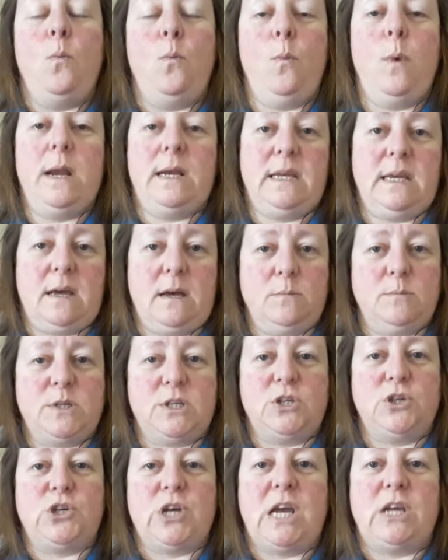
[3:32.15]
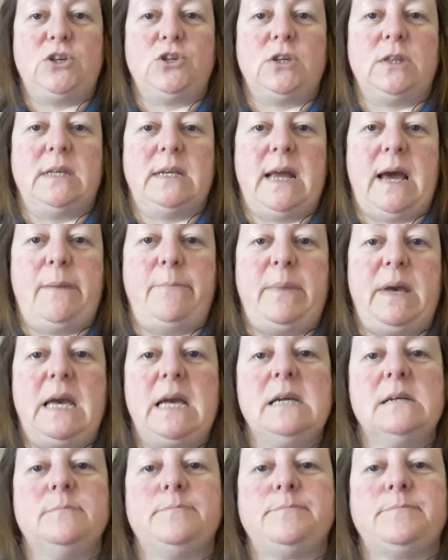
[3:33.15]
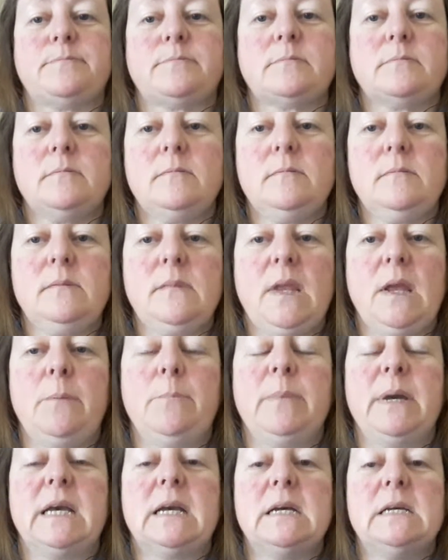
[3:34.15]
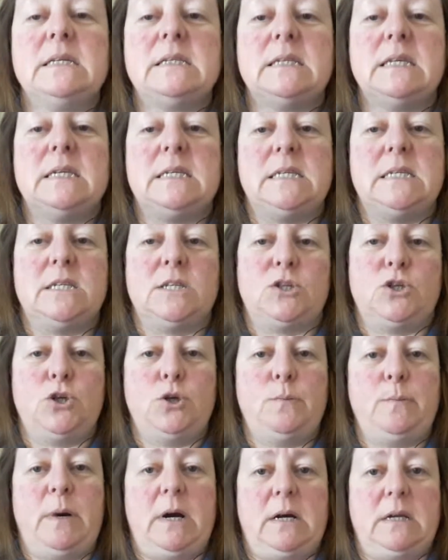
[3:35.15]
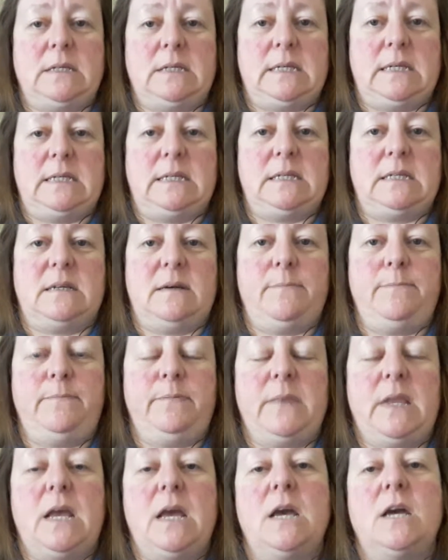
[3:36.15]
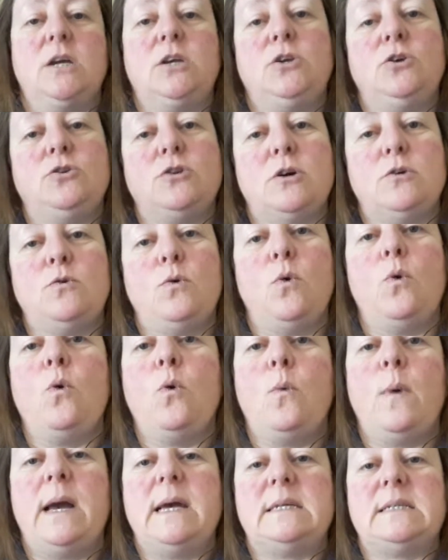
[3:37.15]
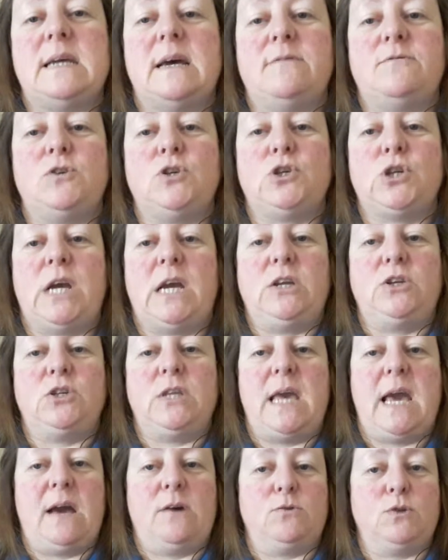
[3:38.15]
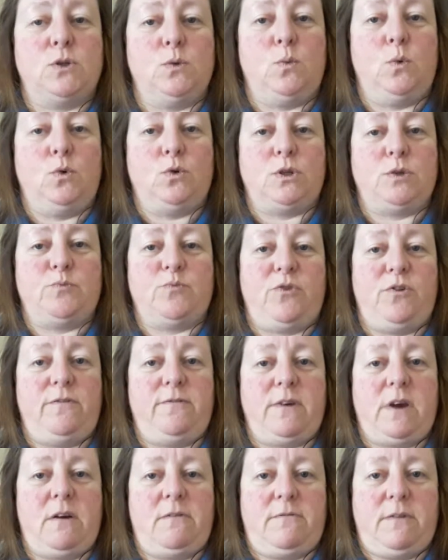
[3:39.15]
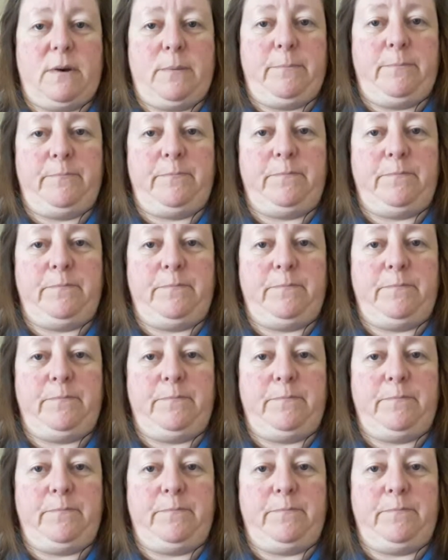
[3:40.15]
When it comes to changing the nappy, because this is a two-part system, you don't always have to change the outer waterproof cover.